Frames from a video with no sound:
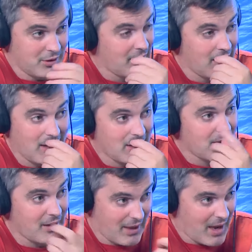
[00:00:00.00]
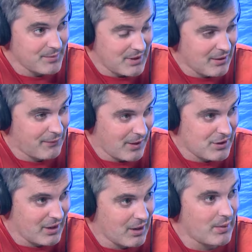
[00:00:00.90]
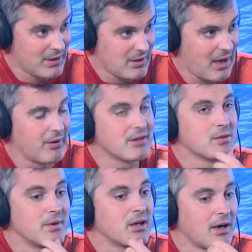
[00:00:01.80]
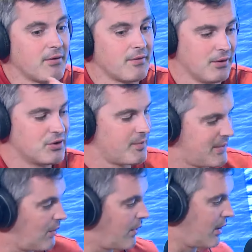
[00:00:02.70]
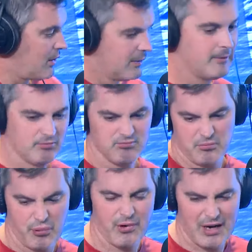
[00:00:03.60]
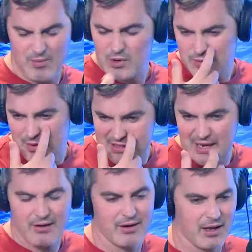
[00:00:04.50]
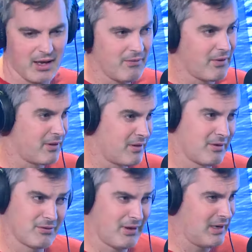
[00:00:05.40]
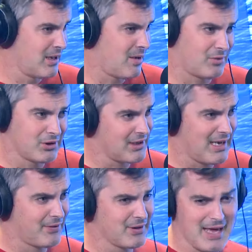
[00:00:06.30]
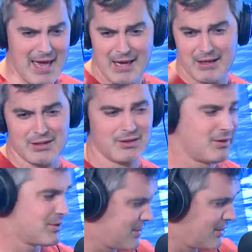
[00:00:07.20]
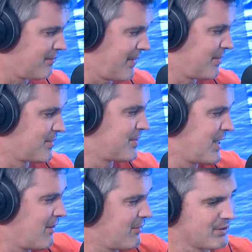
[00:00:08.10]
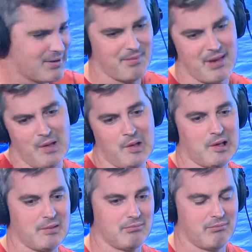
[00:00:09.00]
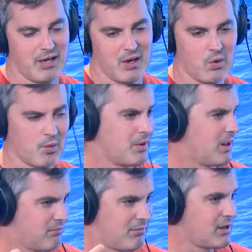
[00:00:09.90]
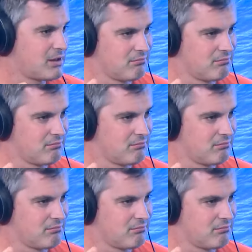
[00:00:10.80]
Yeah, that the emptying the fridge thing, like we did that, right? So we kind of have our food shop now where pretty much by Saturday evening, there's really not much left. There's eggs and there's kind of maybe some cereals and milk and a bit of yogurt, but like that's...